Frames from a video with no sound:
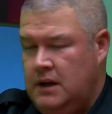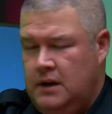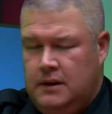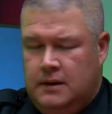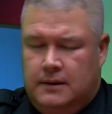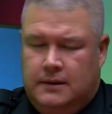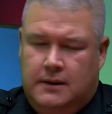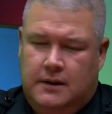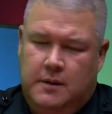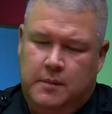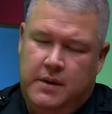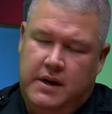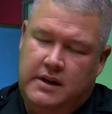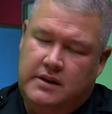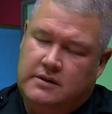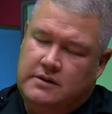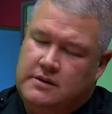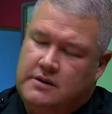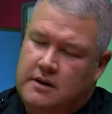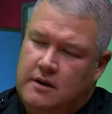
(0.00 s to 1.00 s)

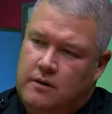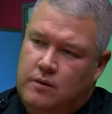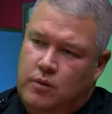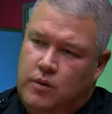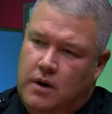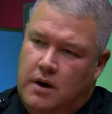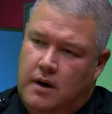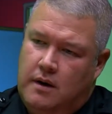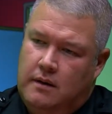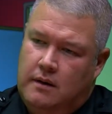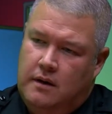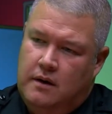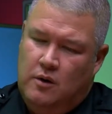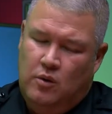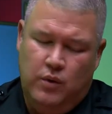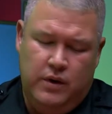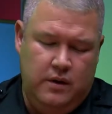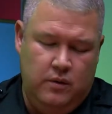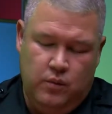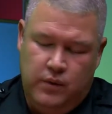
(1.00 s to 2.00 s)
And so
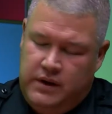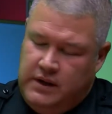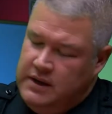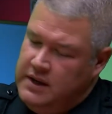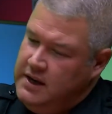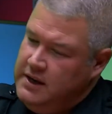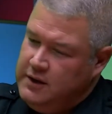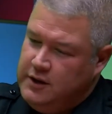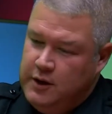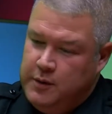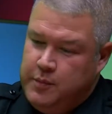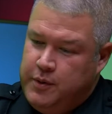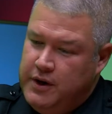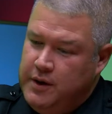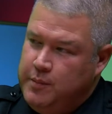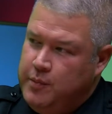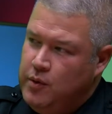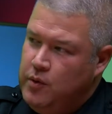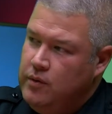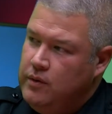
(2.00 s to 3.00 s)
we need good
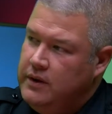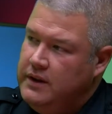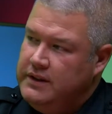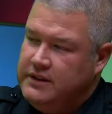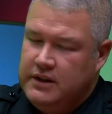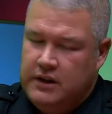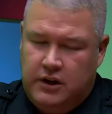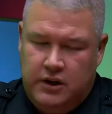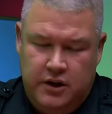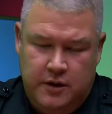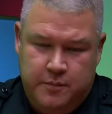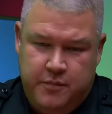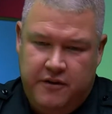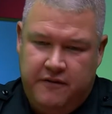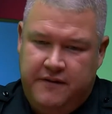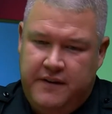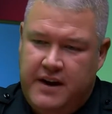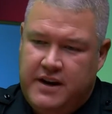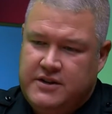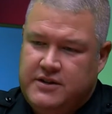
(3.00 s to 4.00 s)
people. It's a good
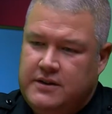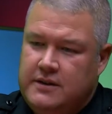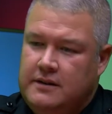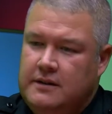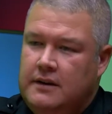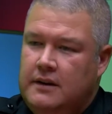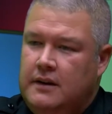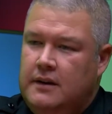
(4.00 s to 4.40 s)
profession.